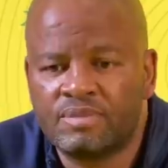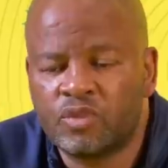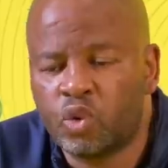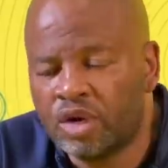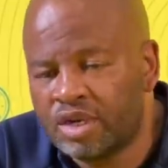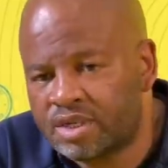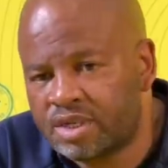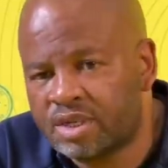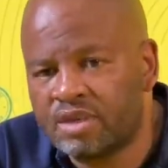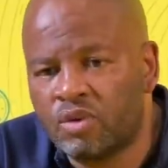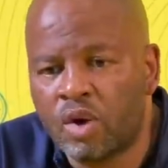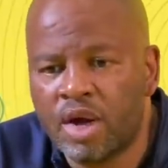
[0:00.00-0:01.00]

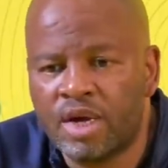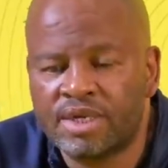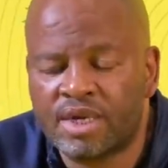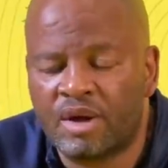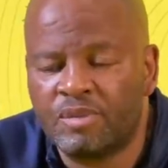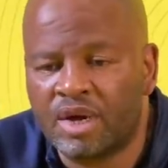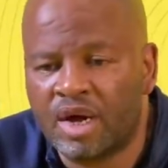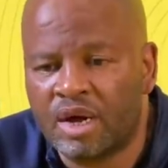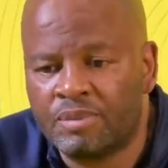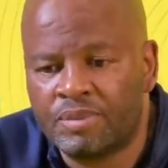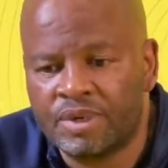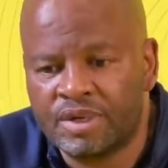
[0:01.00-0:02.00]
Mkhulisi, the way he's coming
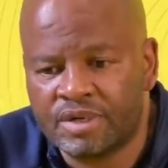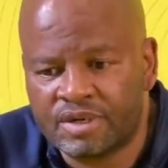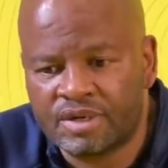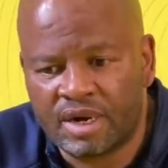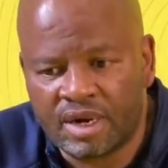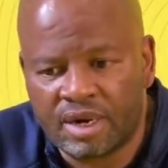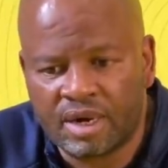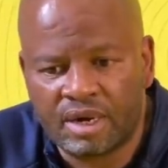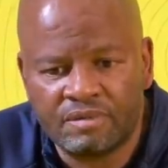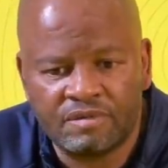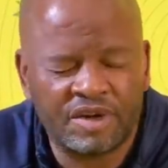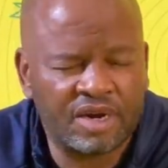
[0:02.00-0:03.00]
up, and
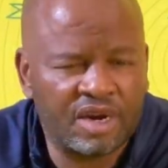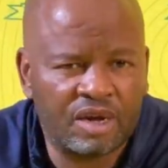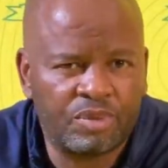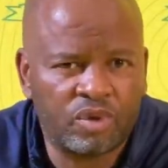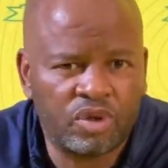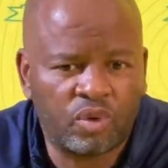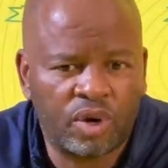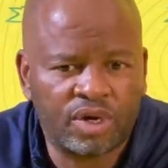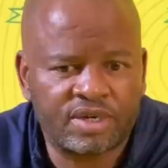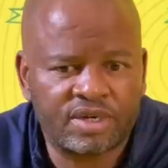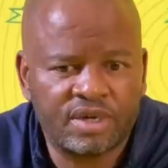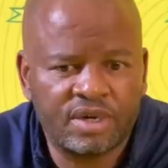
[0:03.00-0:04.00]
I'm very happy with
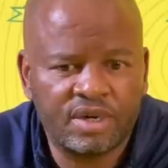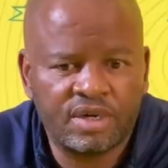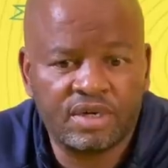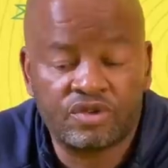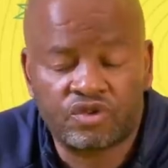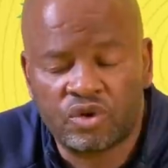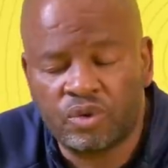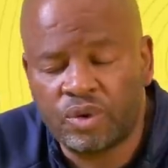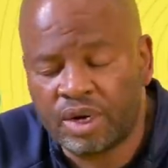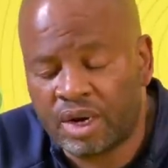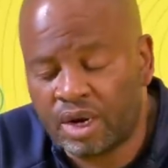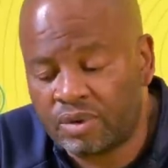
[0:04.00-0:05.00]
what he's
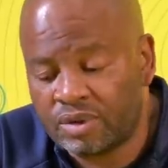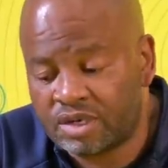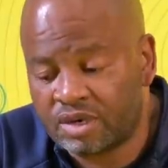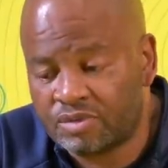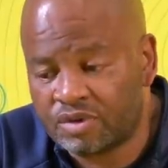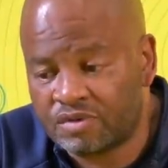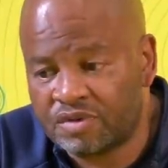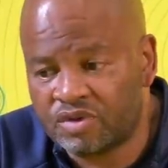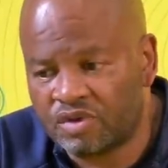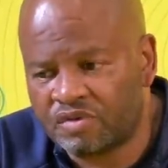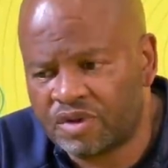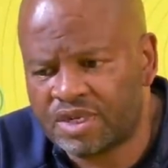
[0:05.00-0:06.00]
showing now in terms of
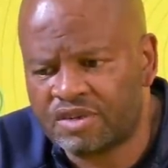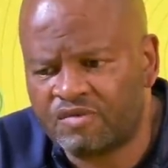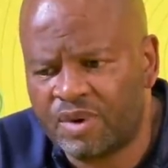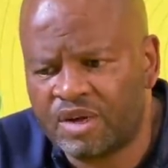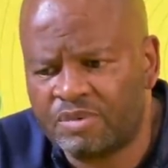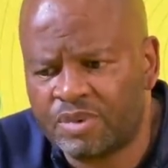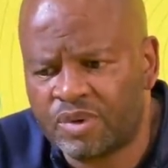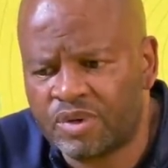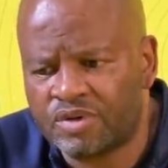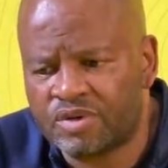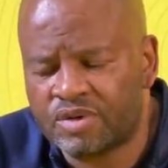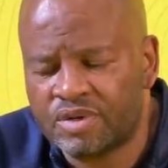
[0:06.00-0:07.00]
his offensive play,
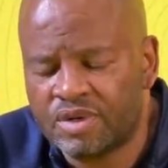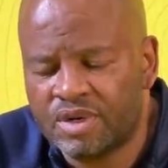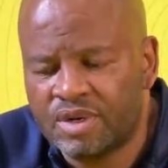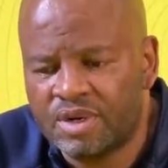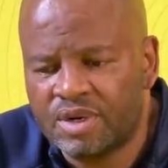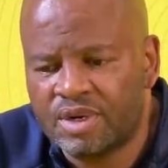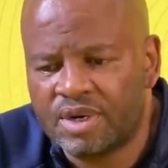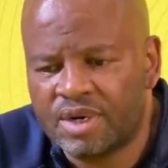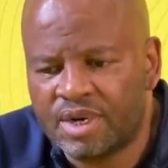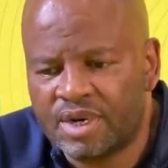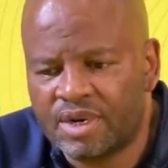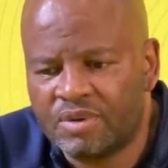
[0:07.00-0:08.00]
because
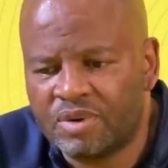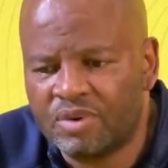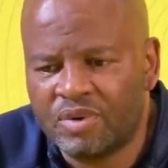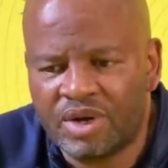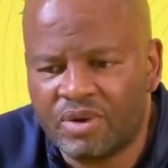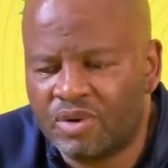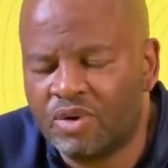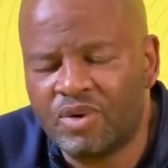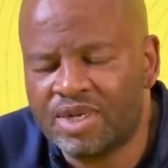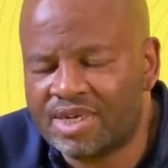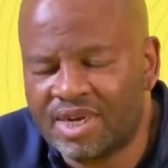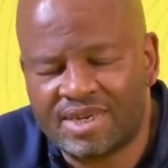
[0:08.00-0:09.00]
we
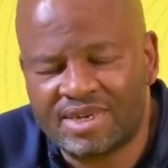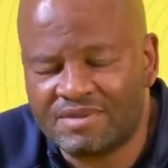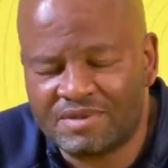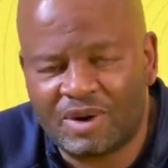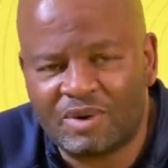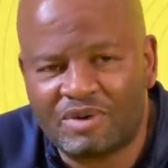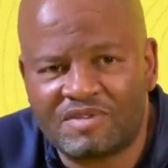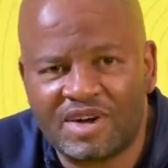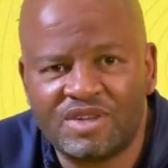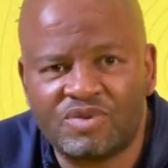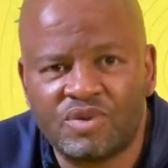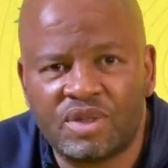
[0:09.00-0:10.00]
always had our
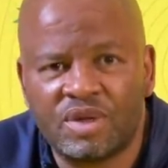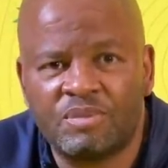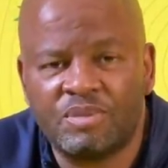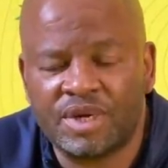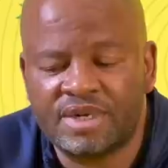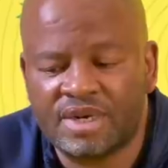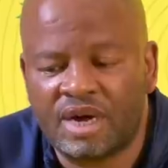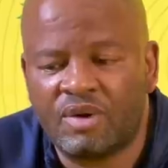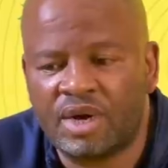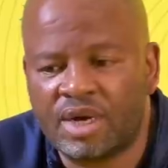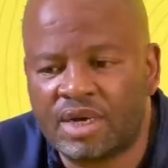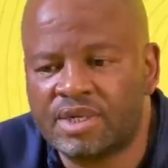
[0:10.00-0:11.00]
fights with him, but
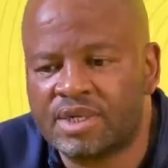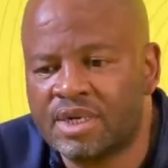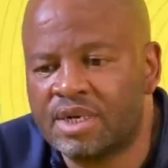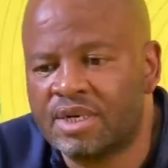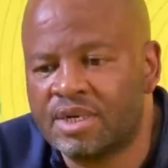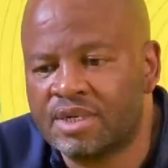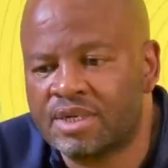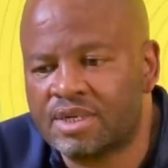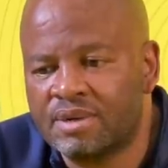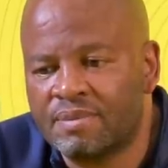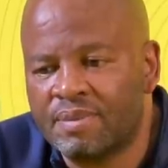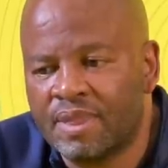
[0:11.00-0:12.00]
now I can see
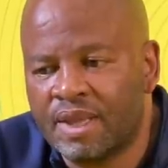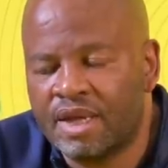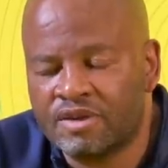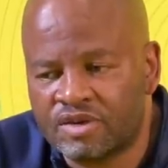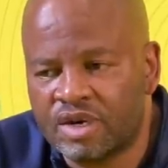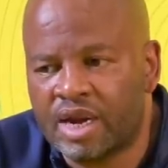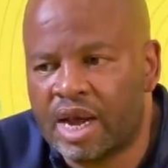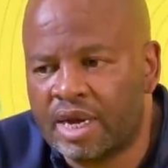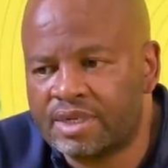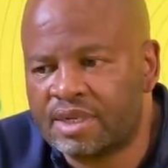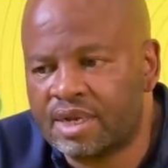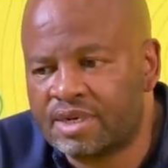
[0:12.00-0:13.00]
he has
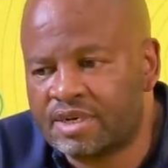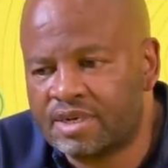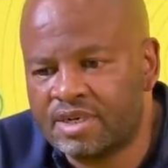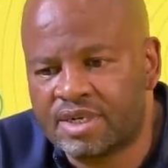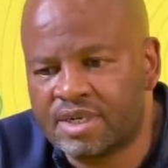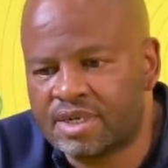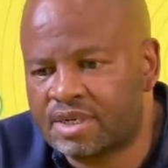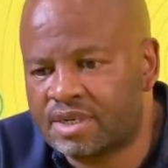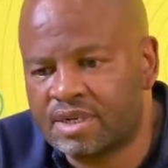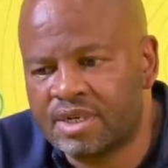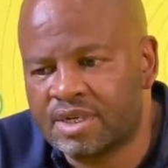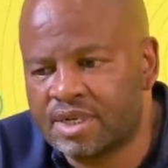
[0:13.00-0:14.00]
realized that this
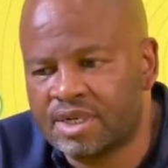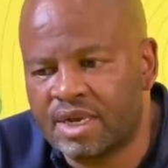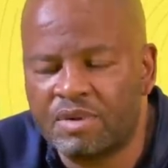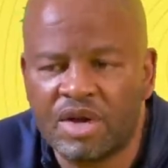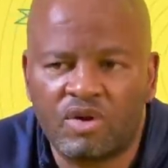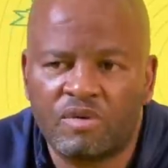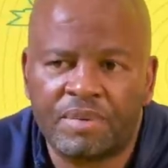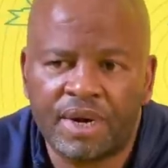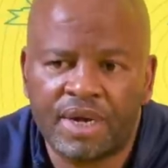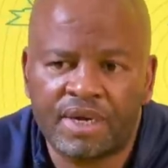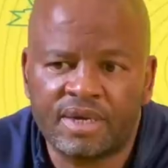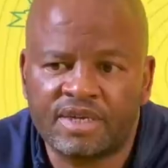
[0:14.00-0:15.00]
is a make or
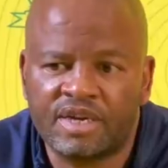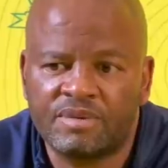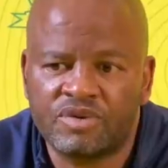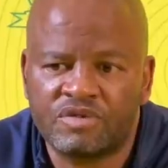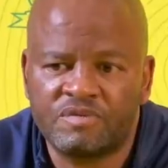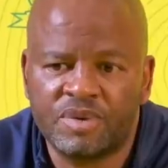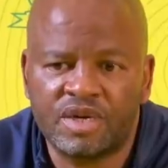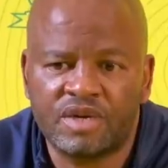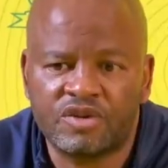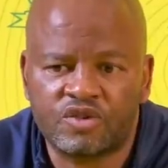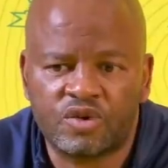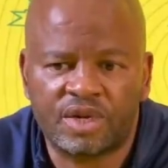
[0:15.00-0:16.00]
break in terms of
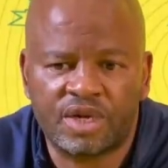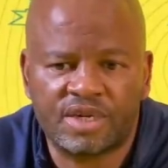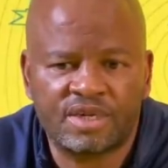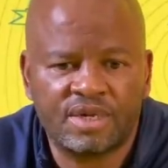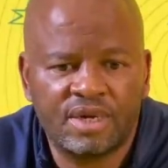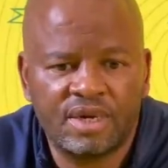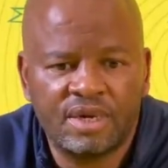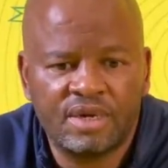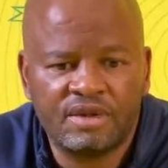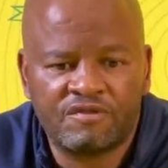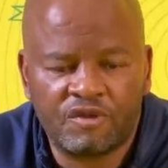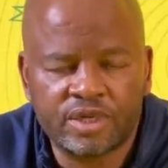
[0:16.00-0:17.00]
making sure that
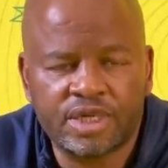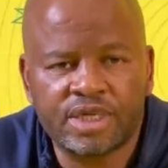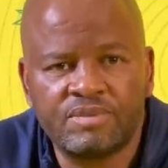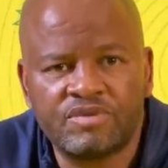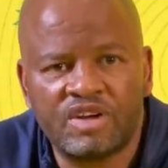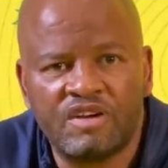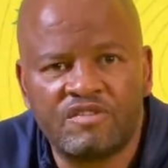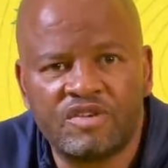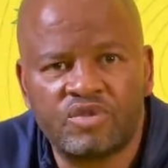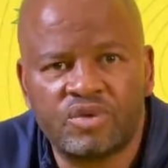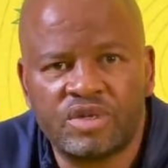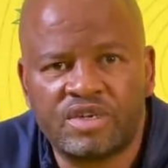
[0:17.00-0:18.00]
he forces himself
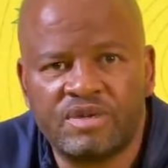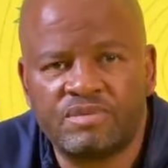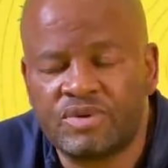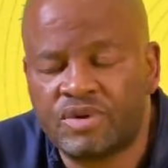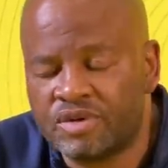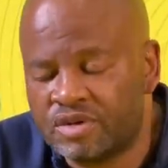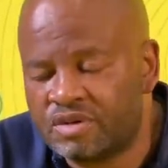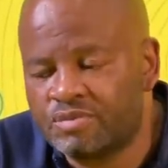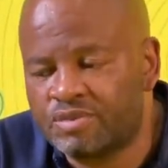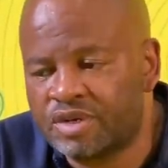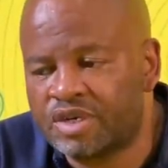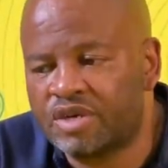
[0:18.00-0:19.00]
into the team, because it's
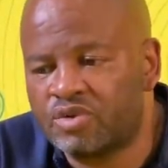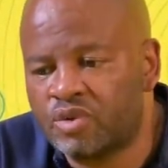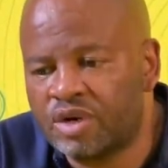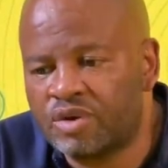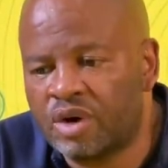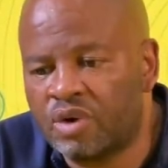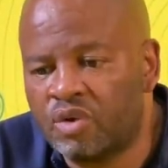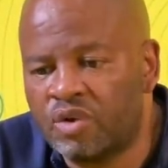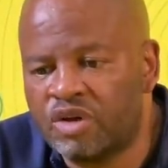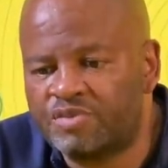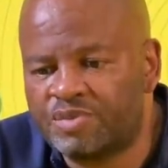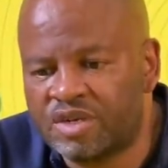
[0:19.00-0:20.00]
important when you are
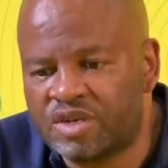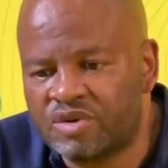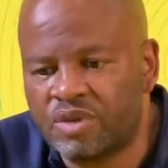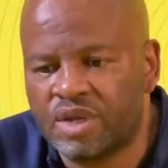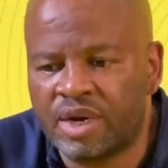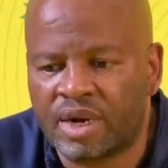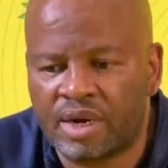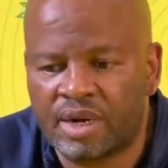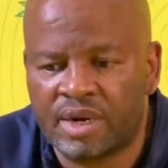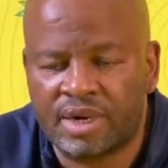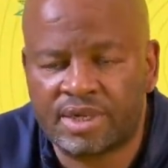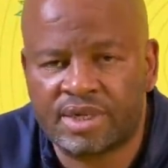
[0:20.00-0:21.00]
always pitching with
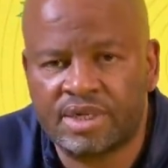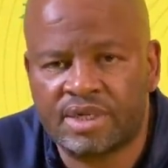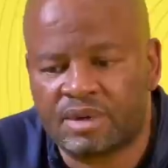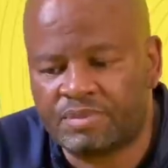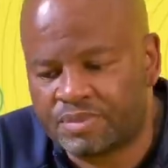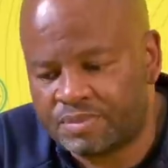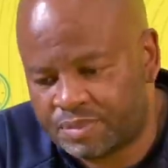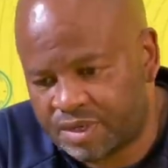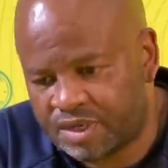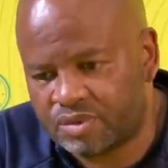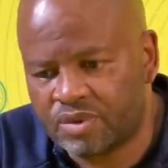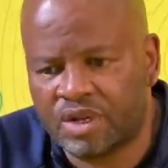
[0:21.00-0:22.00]
an assist,
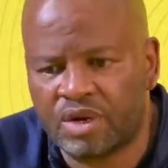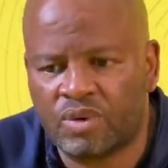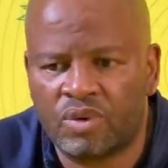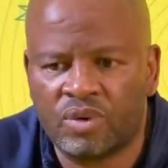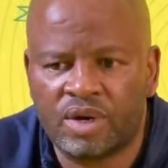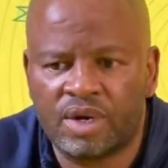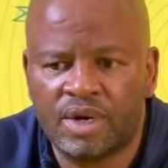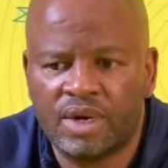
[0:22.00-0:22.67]
pitching with a goal.